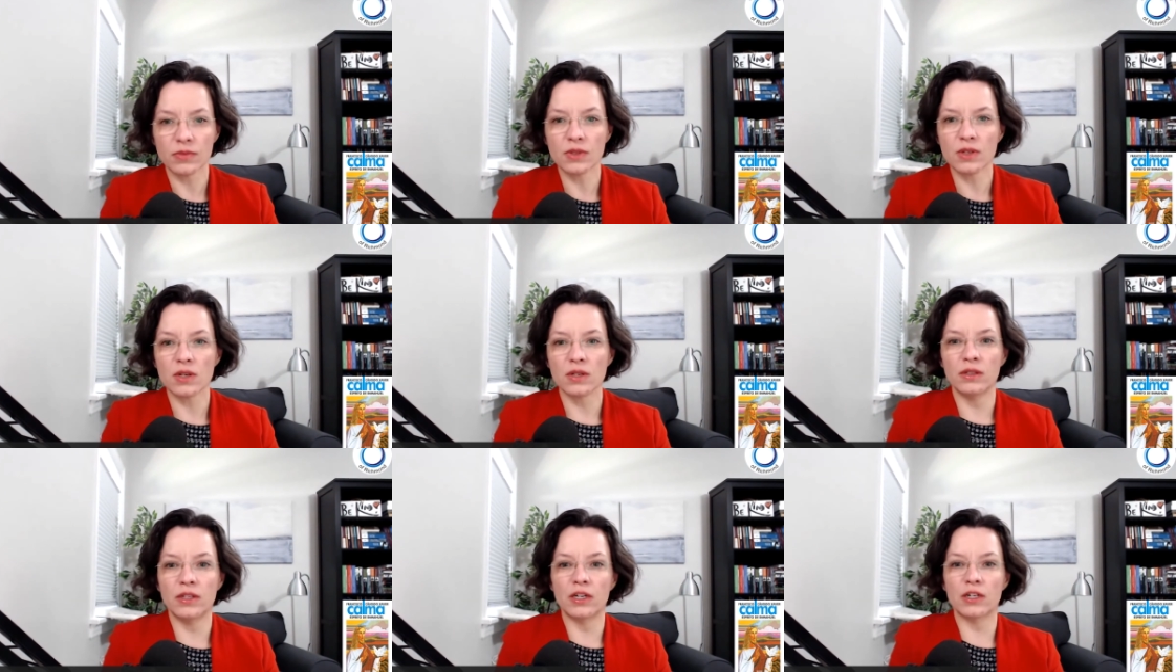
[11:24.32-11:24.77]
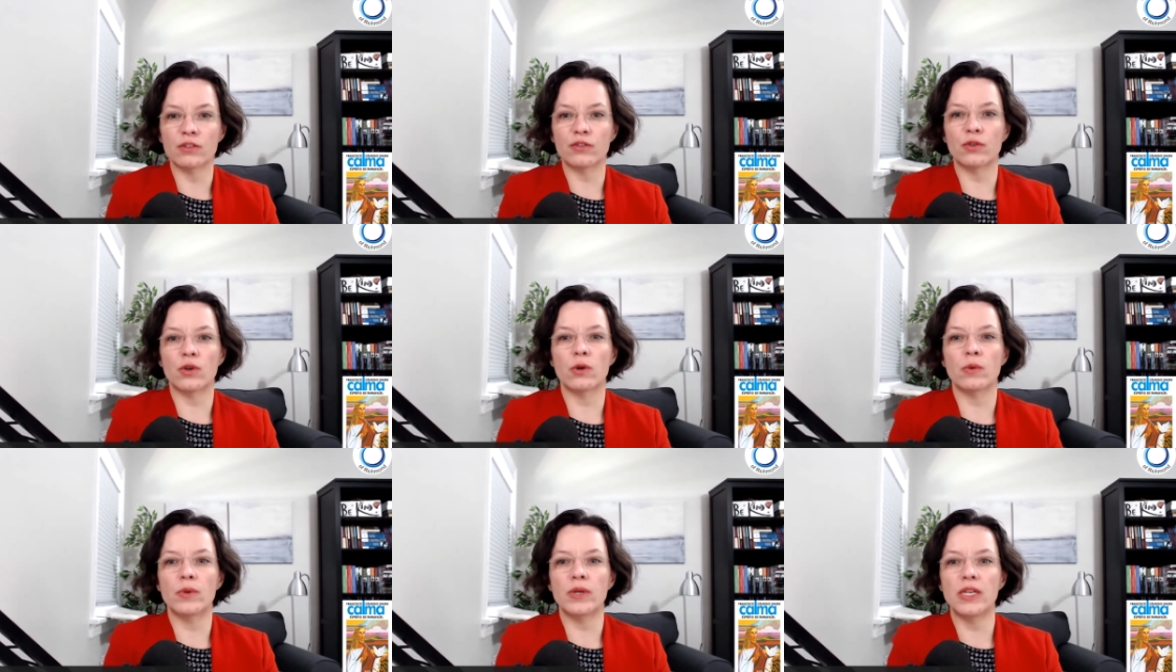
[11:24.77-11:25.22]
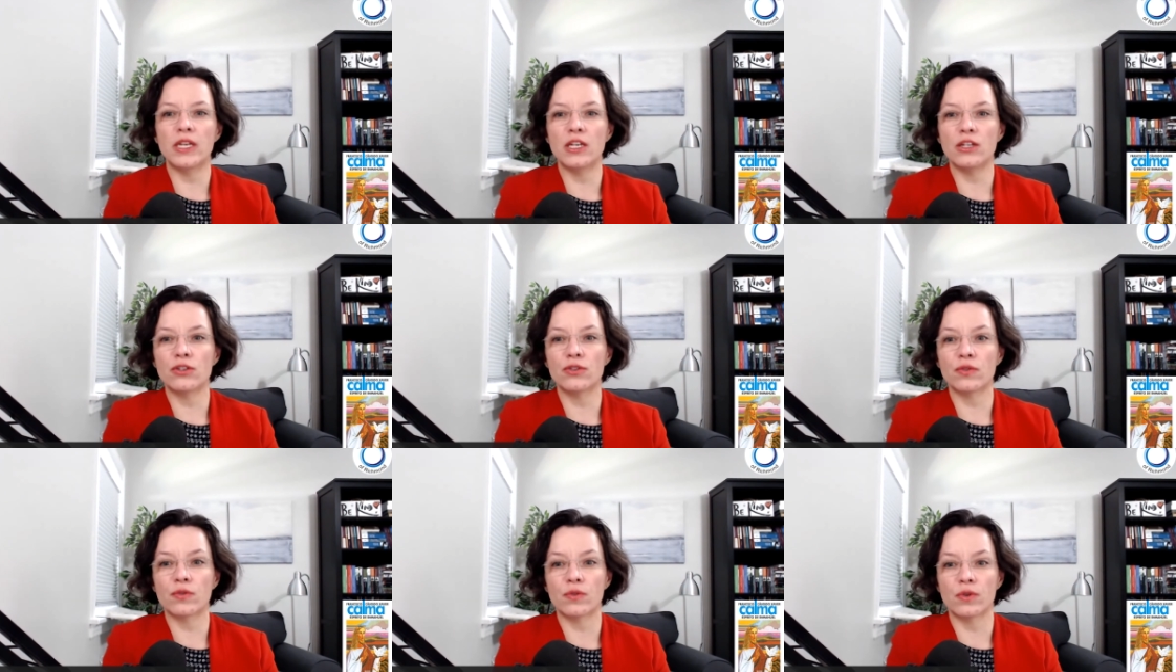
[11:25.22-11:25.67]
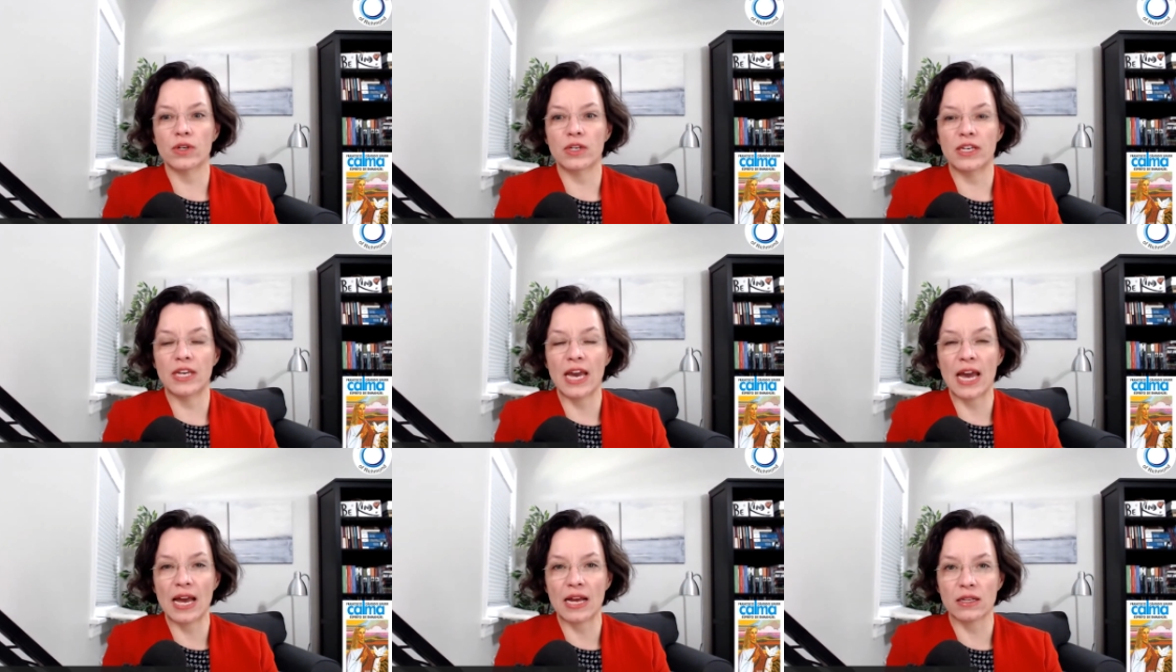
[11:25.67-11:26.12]
Therefore, we need to
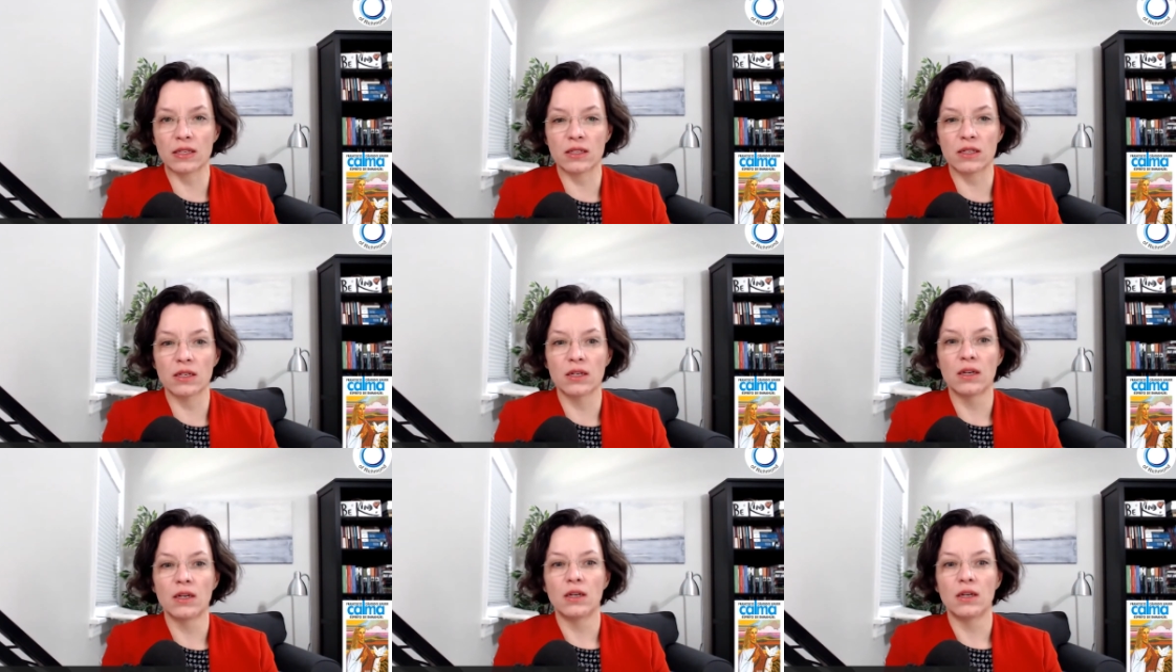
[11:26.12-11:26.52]
forget